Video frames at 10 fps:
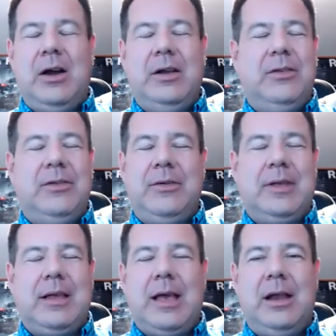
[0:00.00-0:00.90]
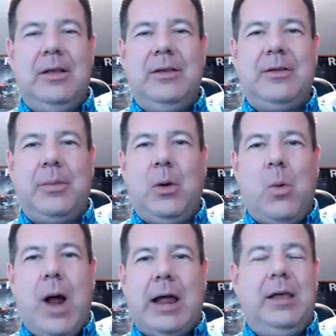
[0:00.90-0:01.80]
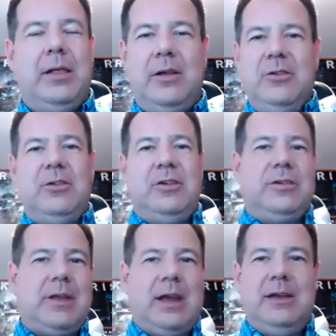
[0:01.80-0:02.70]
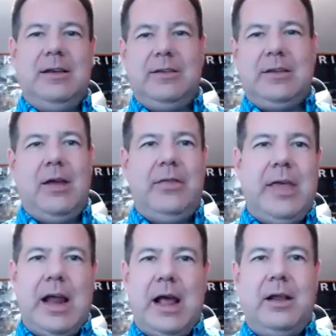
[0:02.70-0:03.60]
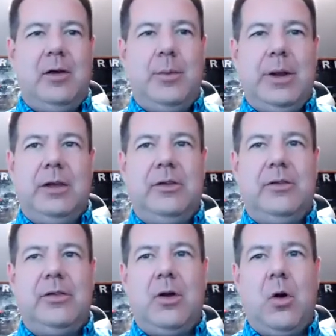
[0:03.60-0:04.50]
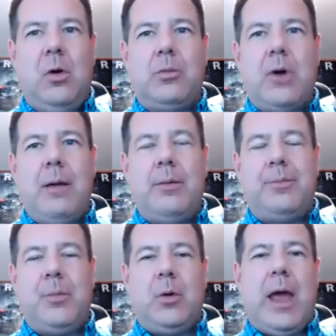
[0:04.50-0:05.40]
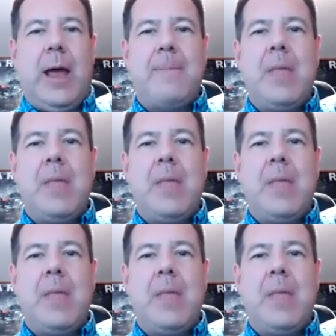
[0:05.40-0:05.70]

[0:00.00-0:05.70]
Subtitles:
It's kind of something wacky. They should just kind of discount that out of there because it's their own problem. Okay,